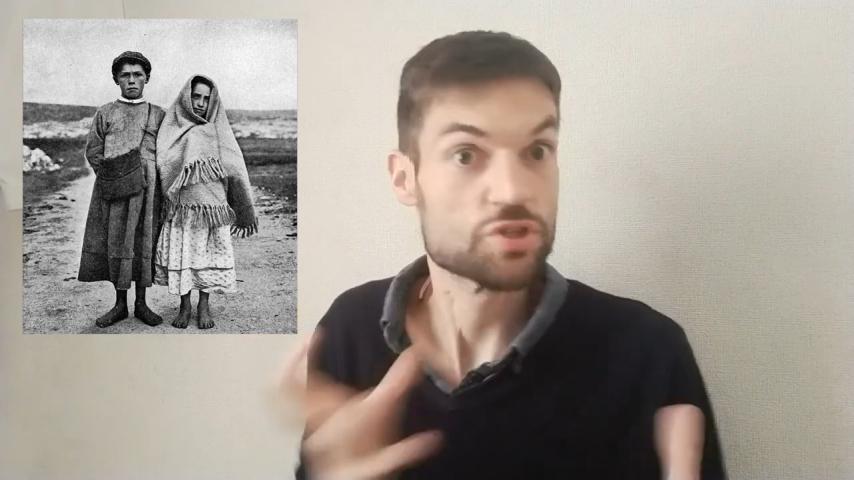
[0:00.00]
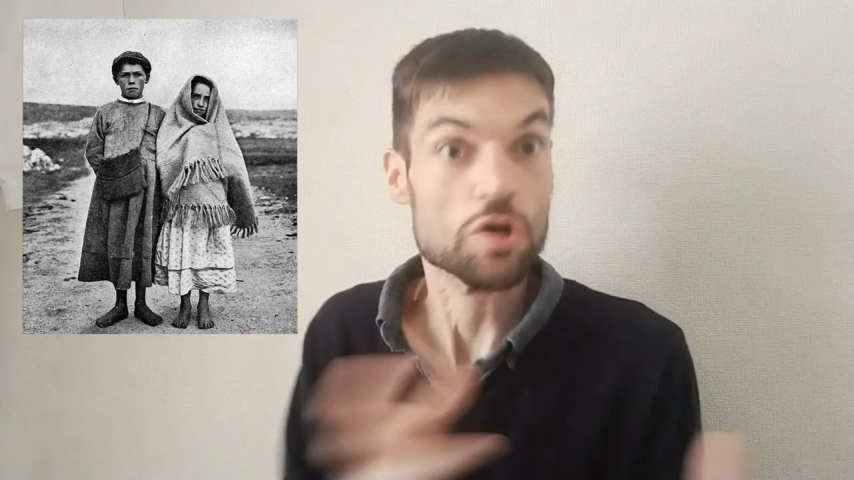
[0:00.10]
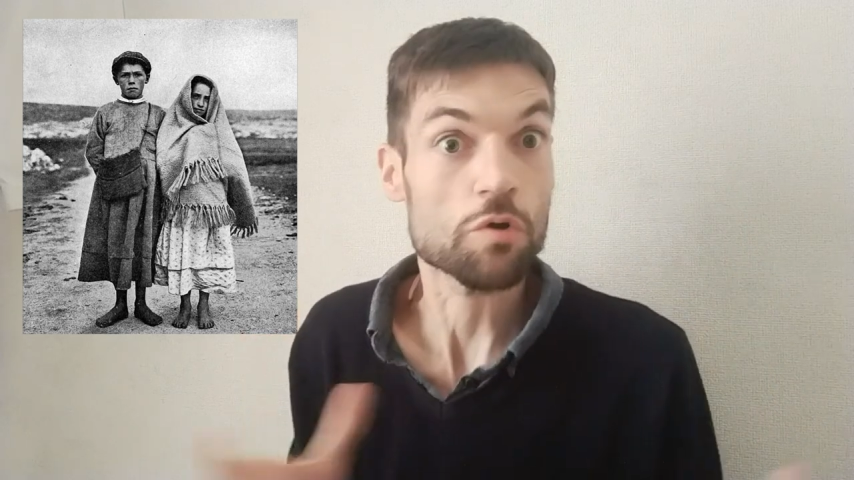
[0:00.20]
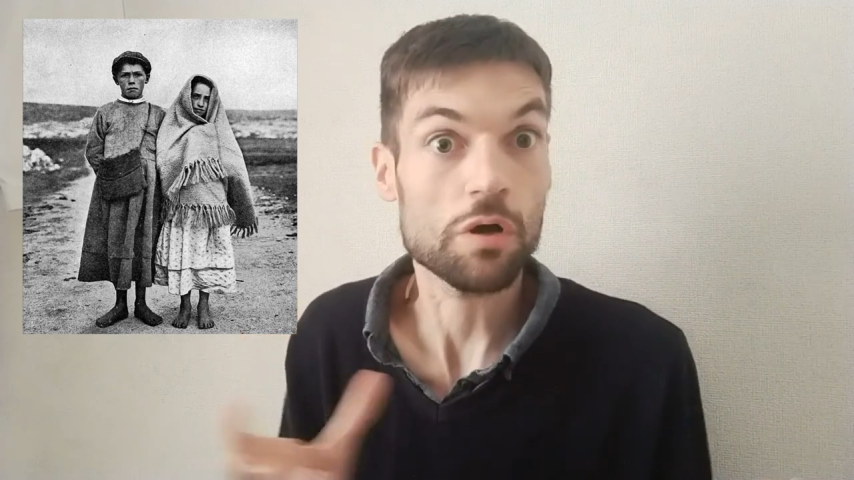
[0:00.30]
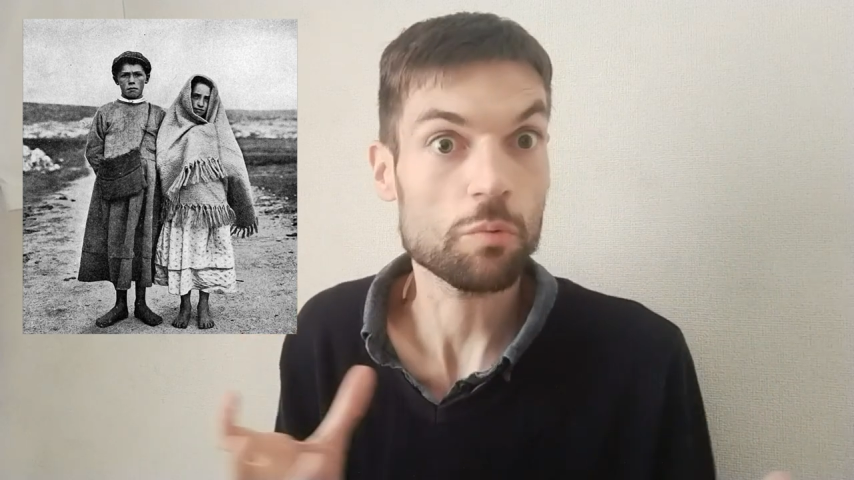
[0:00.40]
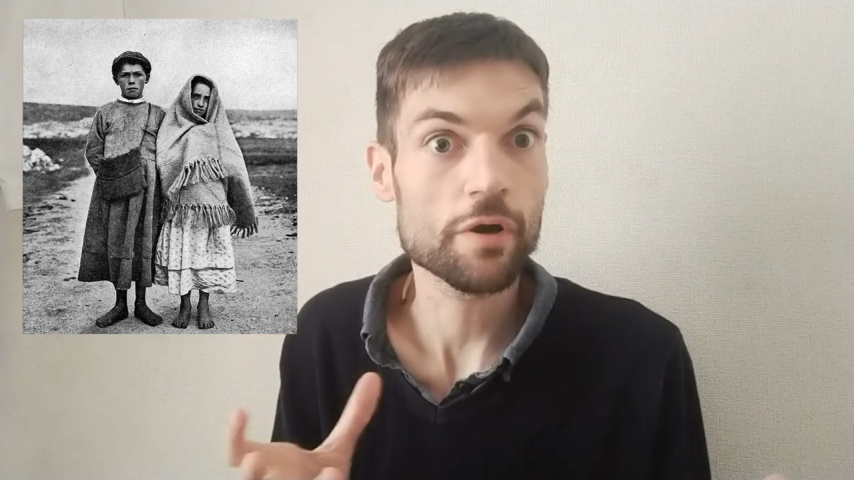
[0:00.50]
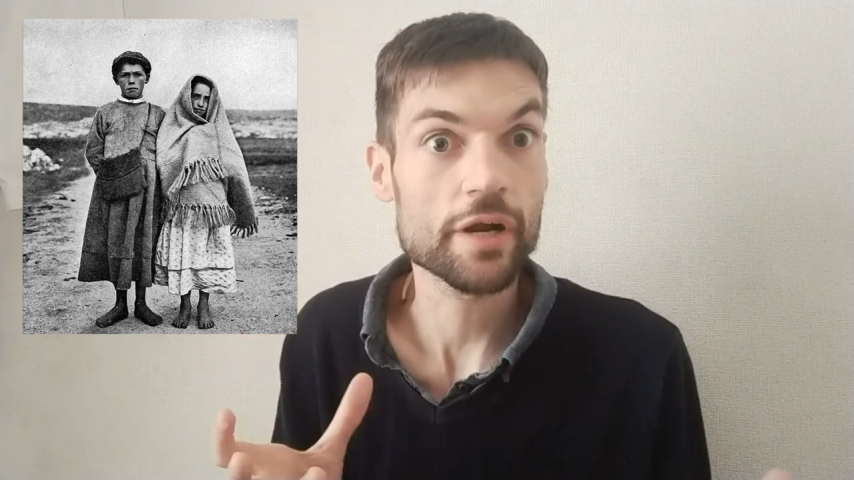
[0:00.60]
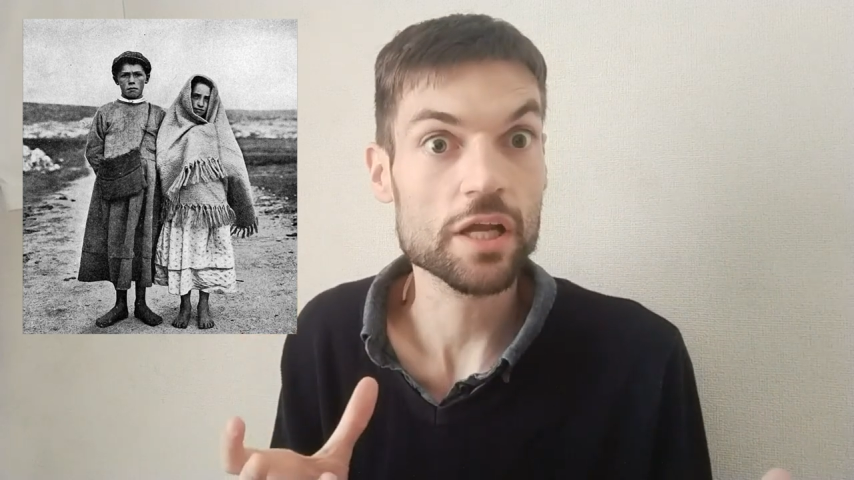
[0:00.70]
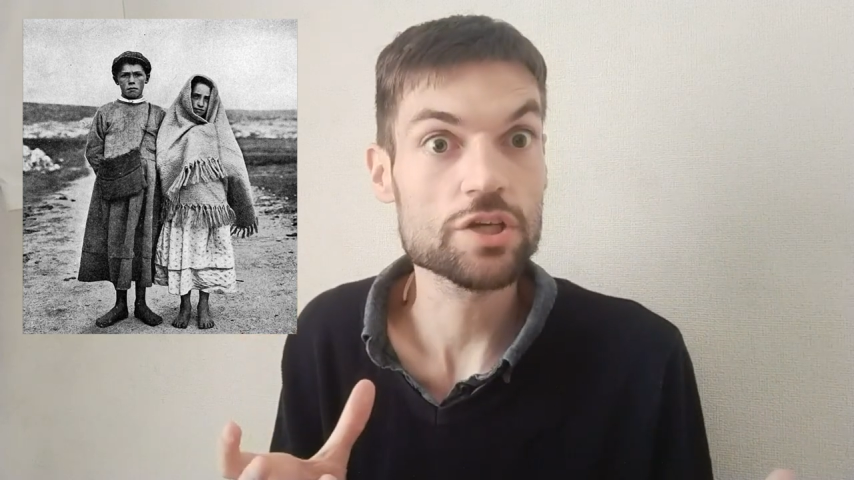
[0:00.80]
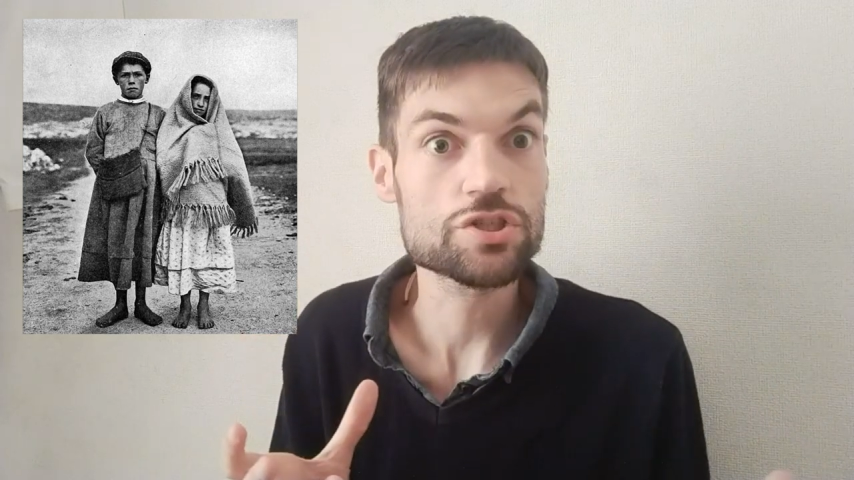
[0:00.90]
is they're not
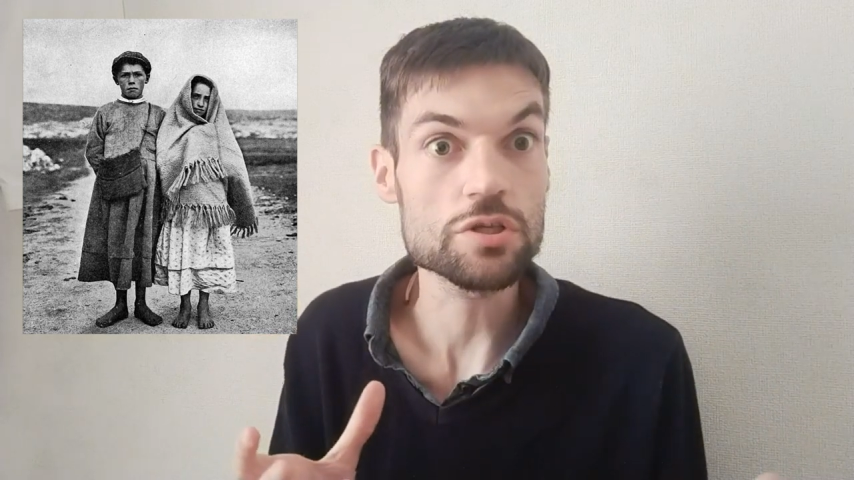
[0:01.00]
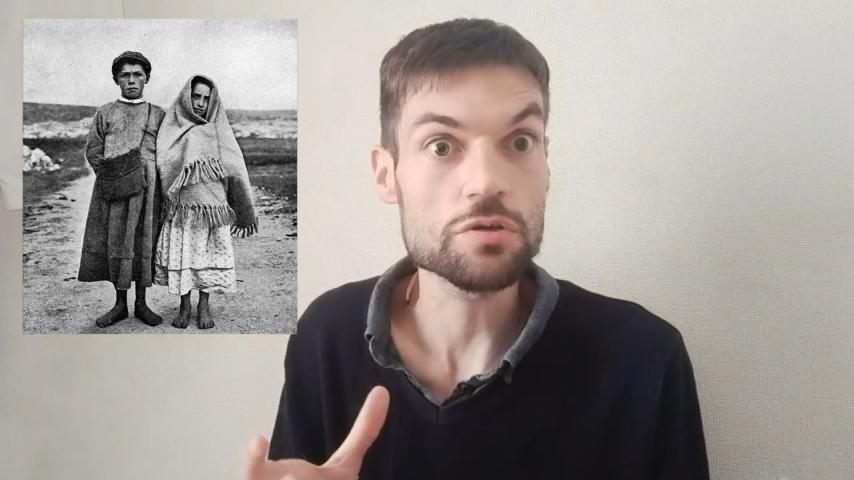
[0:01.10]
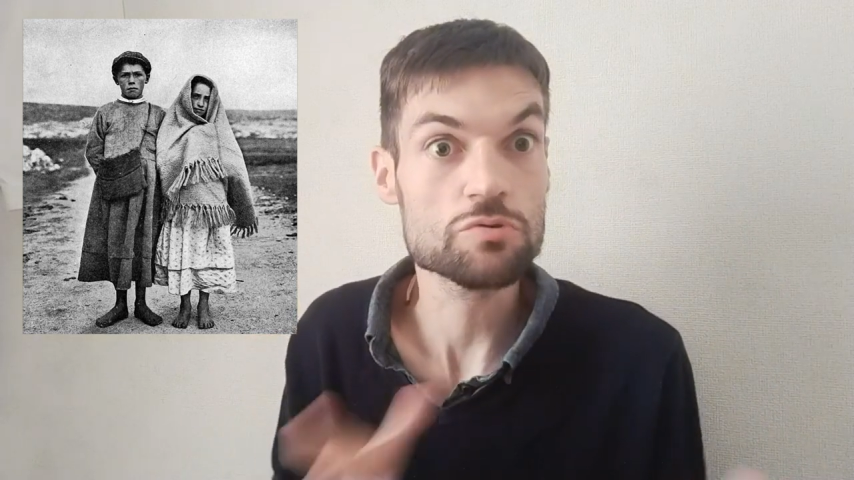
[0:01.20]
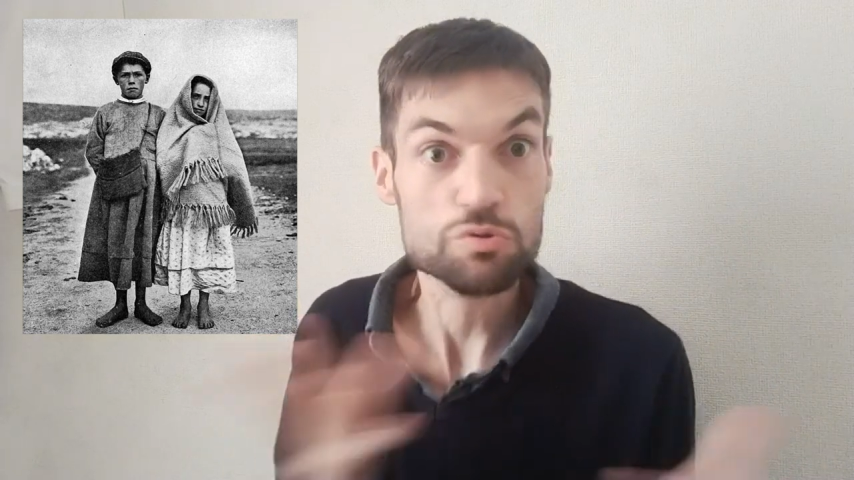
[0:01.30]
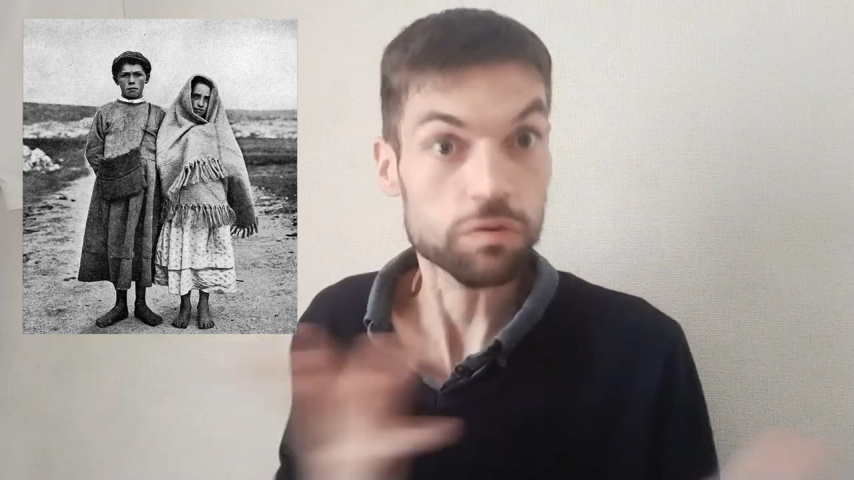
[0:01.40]
wearing any shoes.